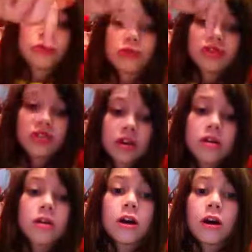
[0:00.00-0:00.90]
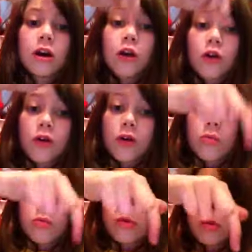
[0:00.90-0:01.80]
you want to see,
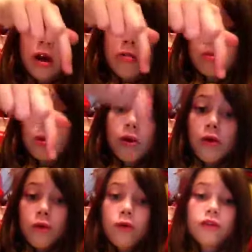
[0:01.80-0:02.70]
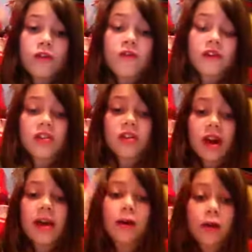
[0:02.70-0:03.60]
comment down below. Don't forget to
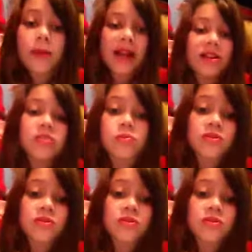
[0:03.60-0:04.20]
like, comment, and